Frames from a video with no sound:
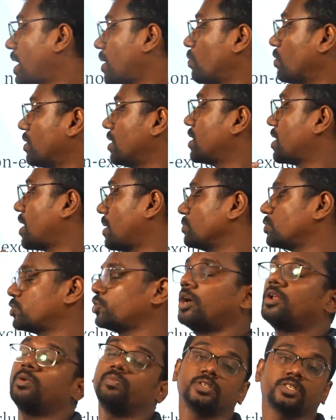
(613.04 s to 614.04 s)
And when it comes to
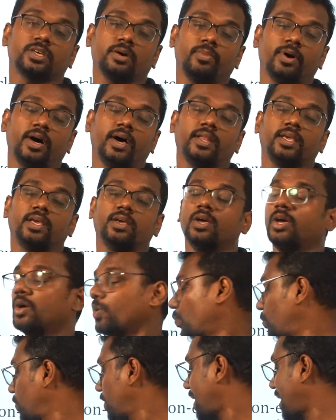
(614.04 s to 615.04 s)
Anupasamhari,
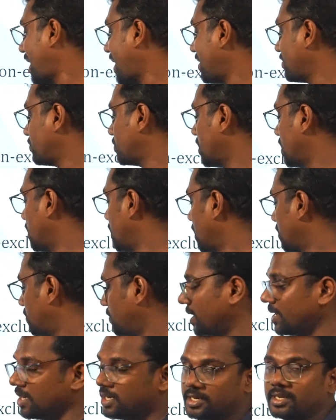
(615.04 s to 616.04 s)
we have the
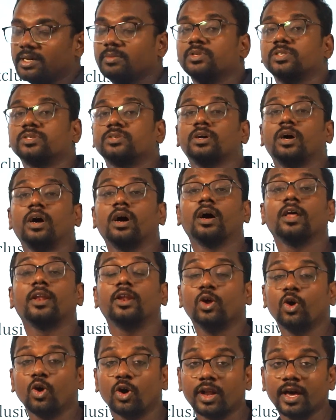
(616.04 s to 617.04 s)
middle term is
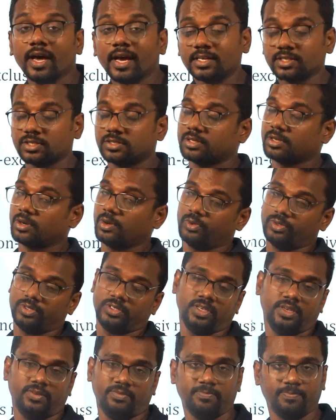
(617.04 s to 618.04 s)

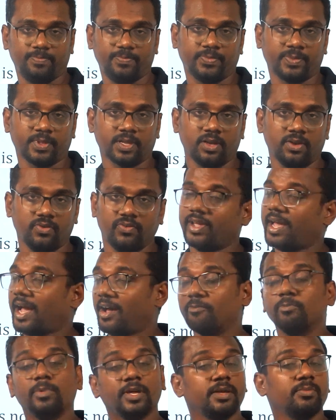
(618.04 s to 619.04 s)
non-exclusive. We
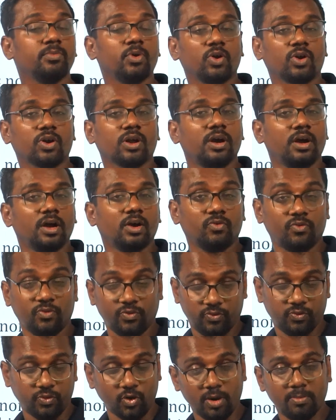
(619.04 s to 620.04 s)
have many more
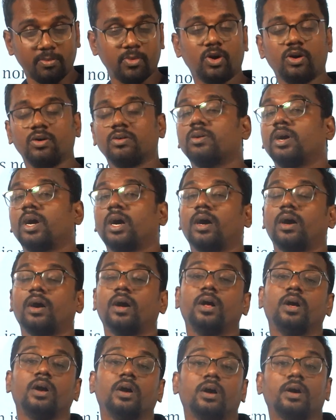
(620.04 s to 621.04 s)
form of
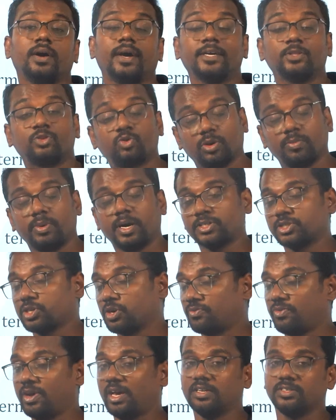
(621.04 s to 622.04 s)
Hetvabhasa or
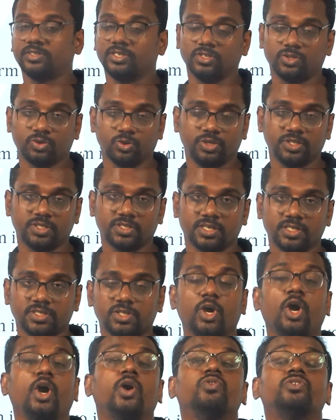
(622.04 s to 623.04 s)
fallacies to discuss,
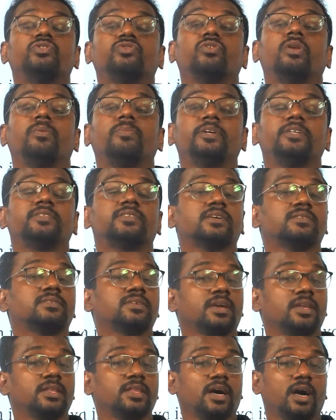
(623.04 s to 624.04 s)
which we will be
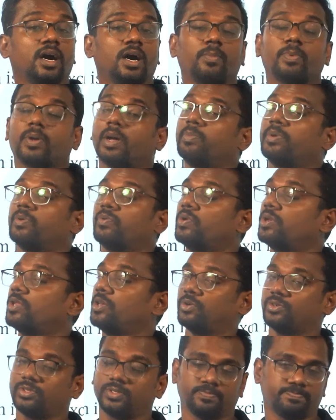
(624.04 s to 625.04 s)
discussing in the upcoming
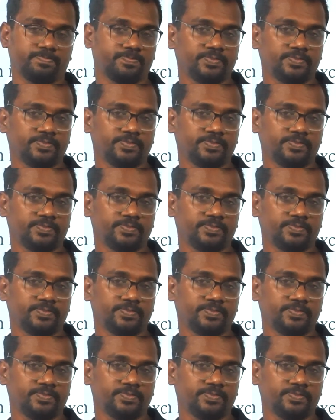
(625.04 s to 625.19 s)
videos.